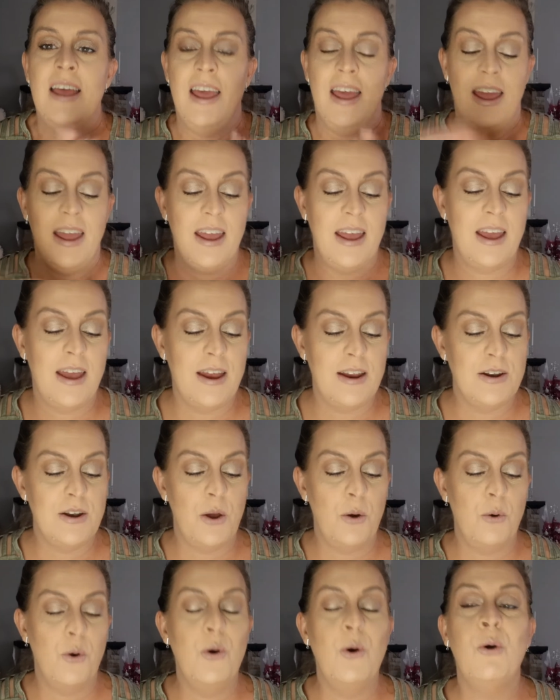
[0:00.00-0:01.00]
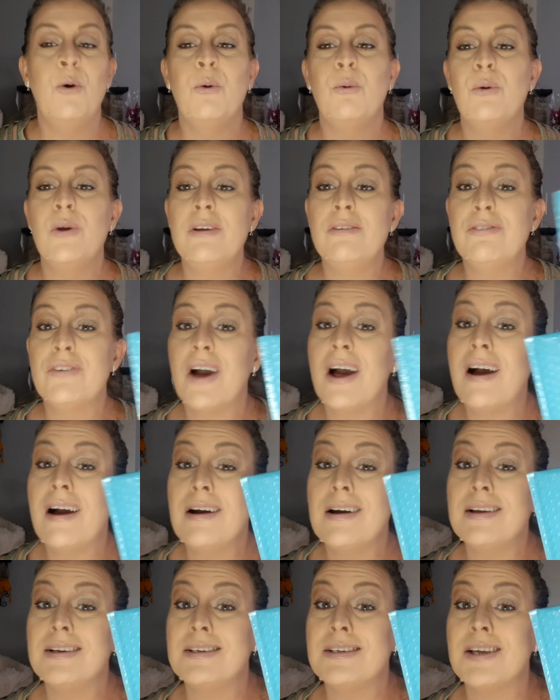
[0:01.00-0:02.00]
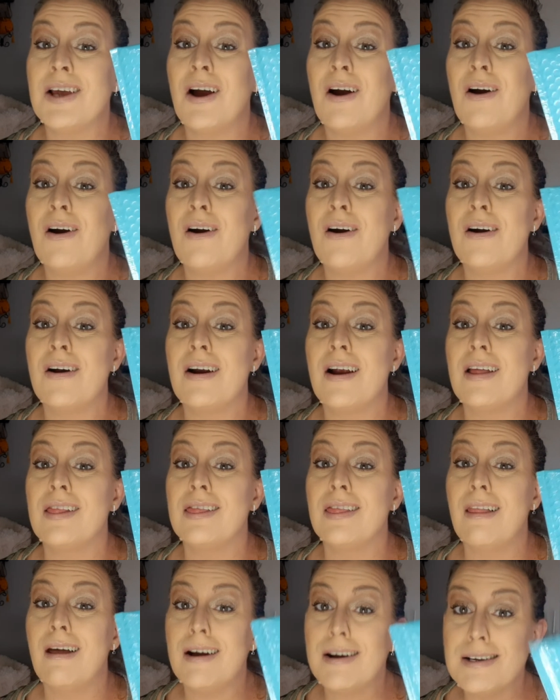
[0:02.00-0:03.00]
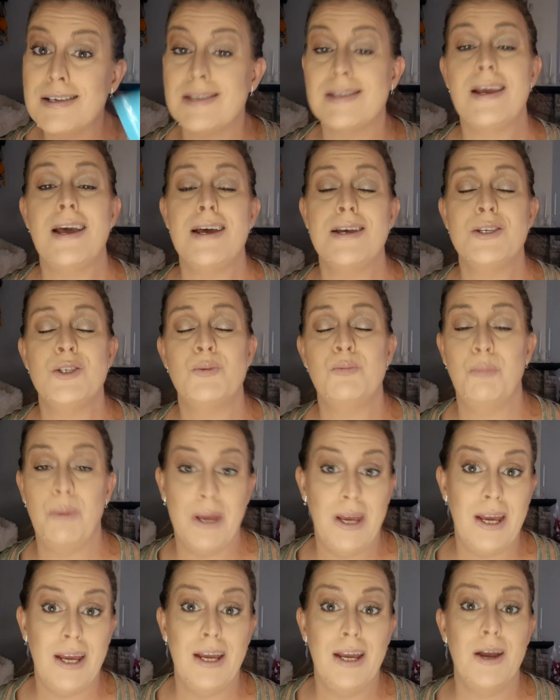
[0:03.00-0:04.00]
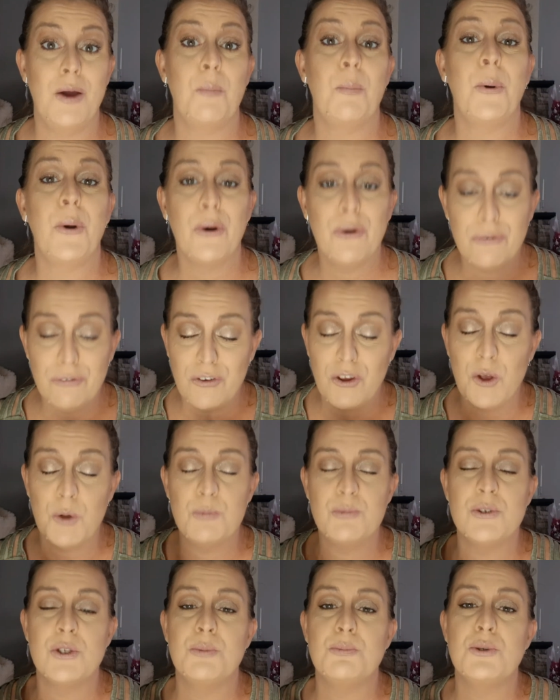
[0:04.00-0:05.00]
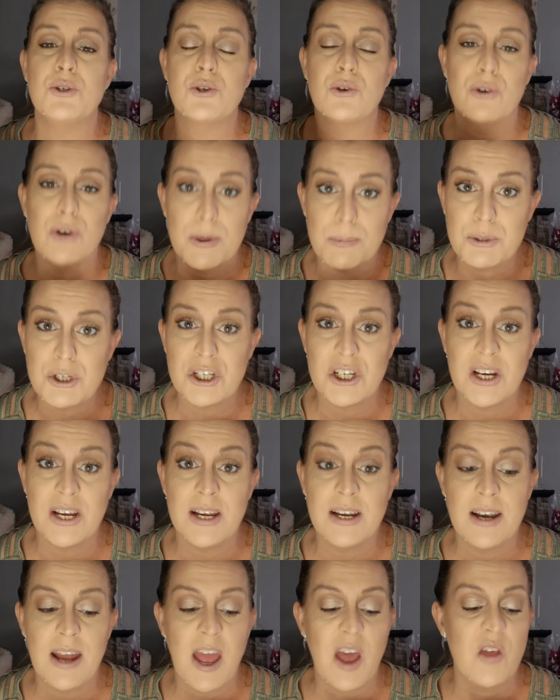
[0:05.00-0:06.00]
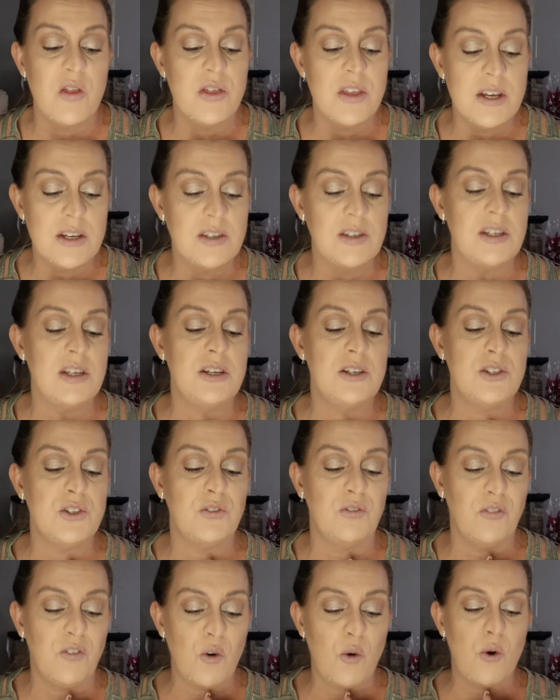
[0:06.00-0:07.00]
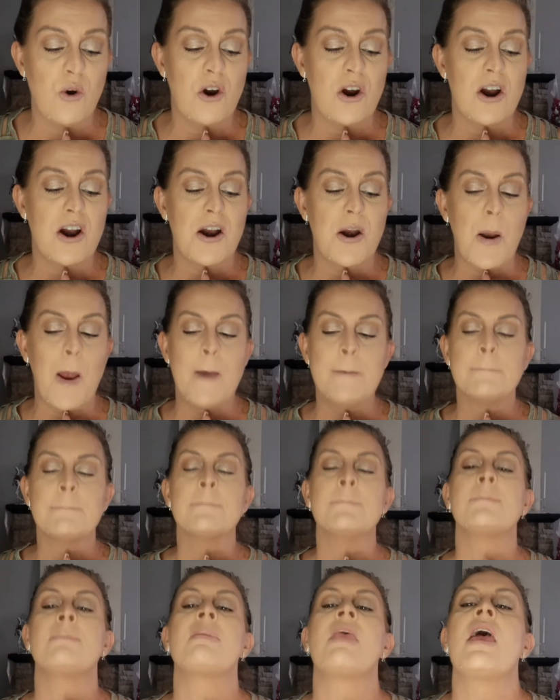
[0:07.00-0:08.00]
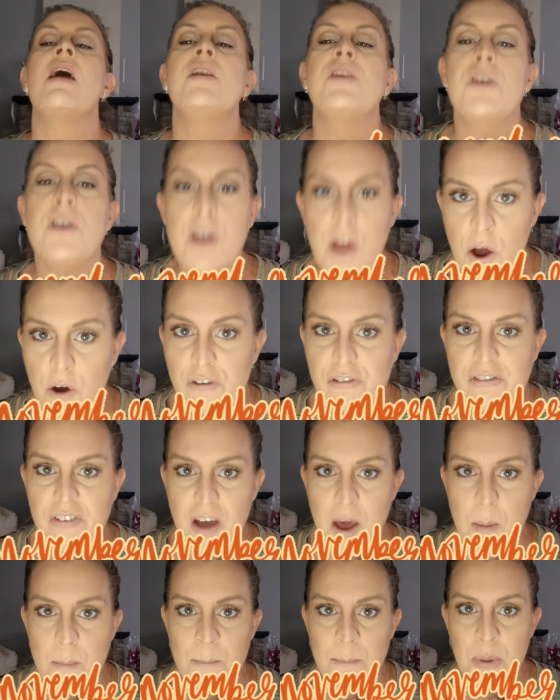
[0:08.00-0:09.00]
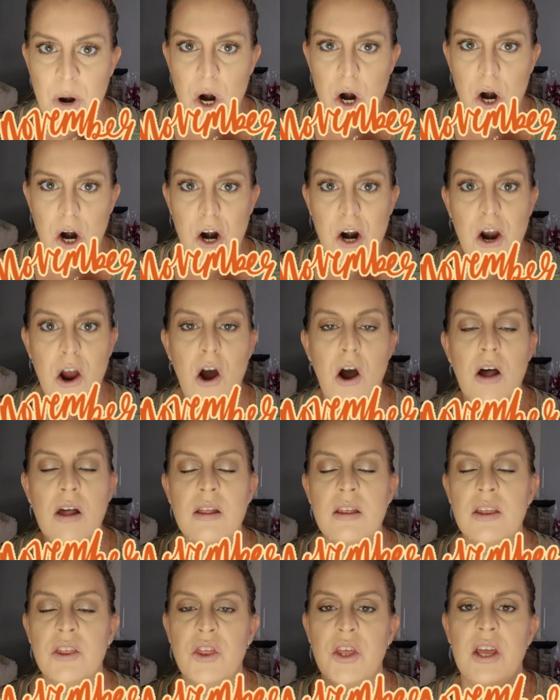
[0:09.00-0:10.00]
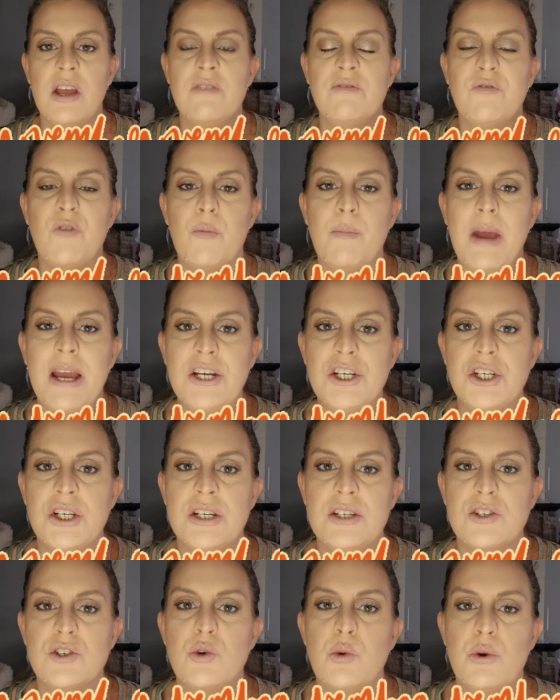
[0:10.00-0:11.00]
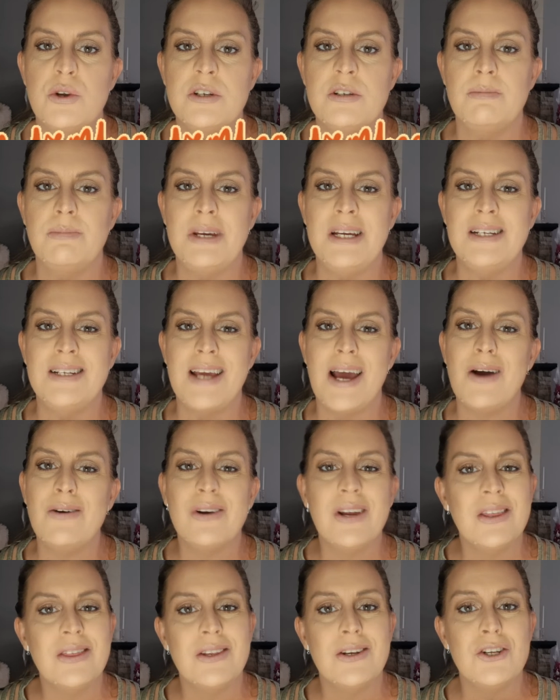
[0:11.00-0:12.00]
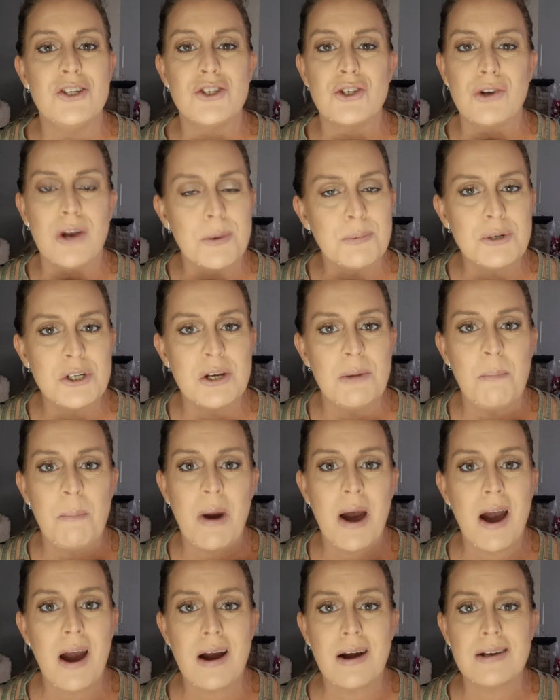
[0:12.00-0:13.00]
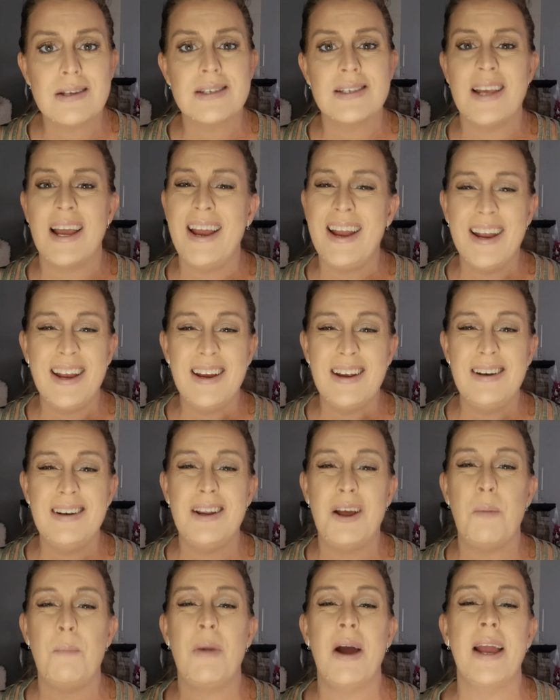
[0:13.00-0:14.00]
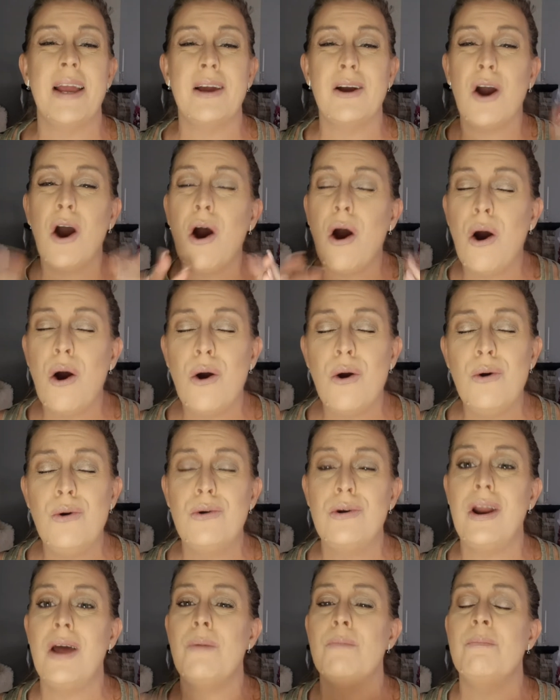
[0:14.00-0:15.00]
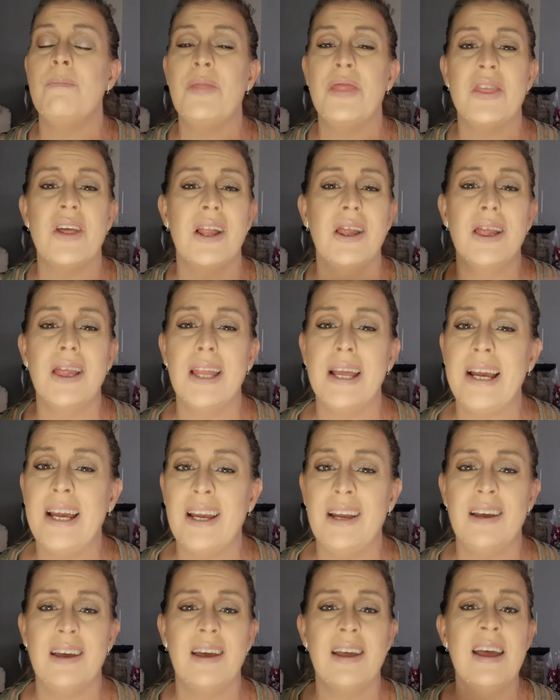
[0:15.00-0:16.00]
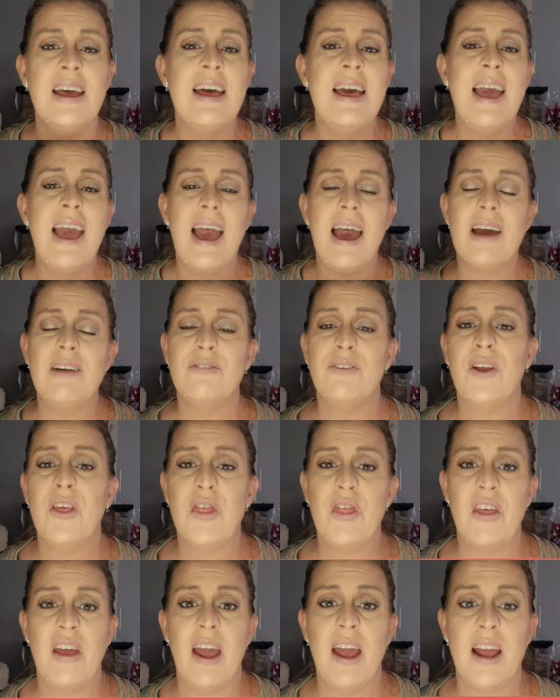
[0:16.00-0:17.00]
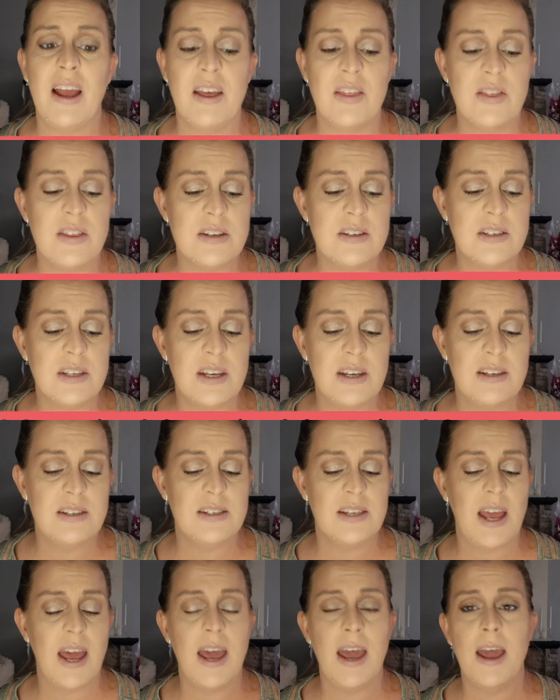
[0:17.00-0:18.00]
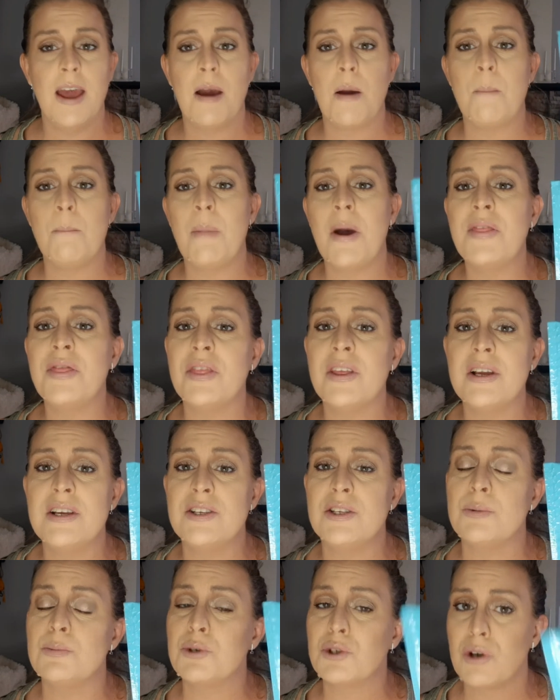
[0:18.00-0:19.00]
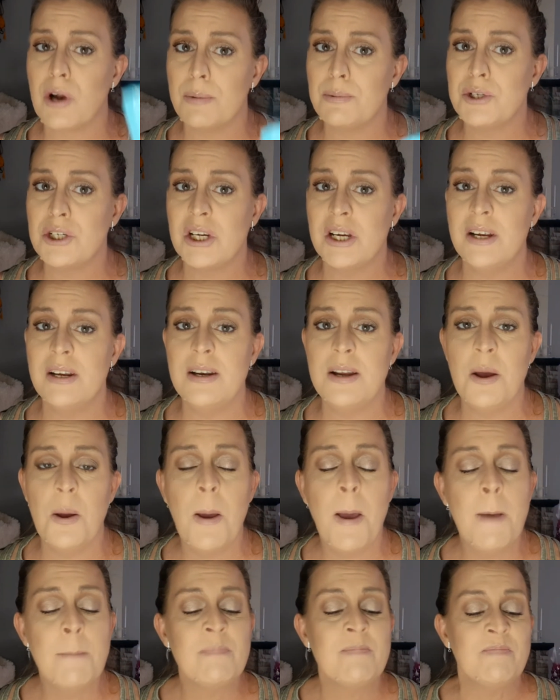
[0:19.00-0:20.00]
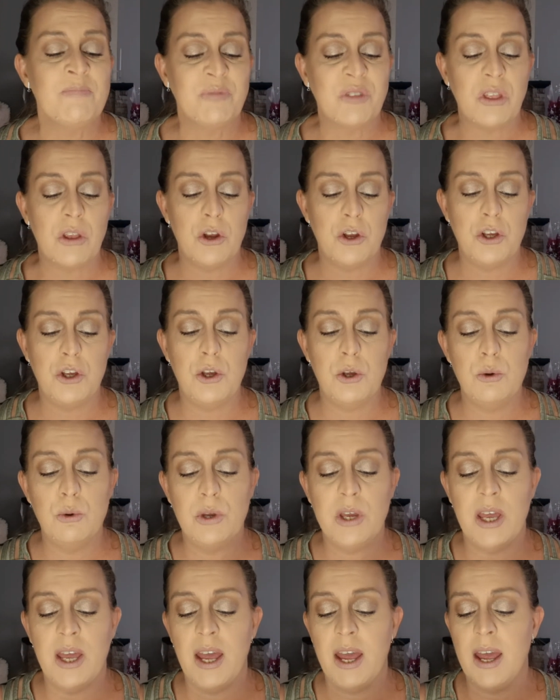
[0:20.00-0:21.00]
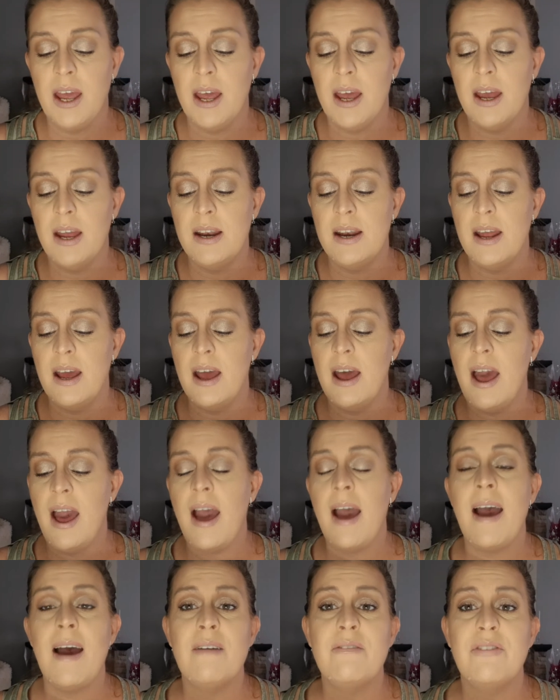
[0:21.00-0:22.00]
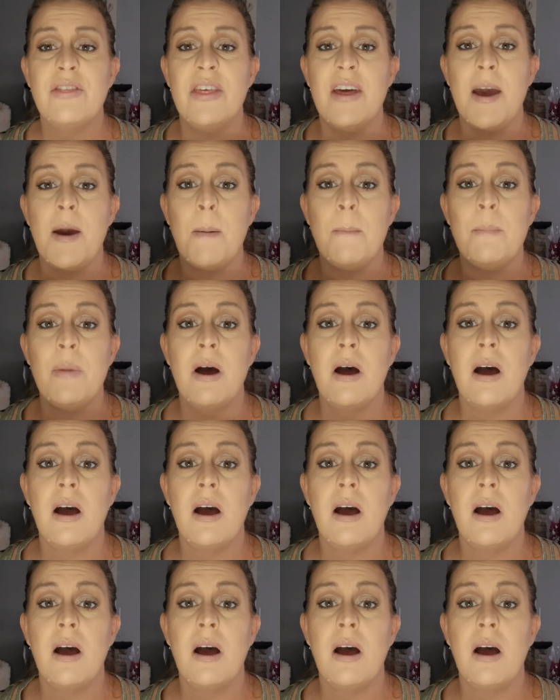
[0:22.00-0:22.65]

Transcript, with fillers: and we've got our Lux S B perfume subscription and this is for November. All of the information is going to be down in the description box and my code, the link, everything. This is a monthly subscription. You can have them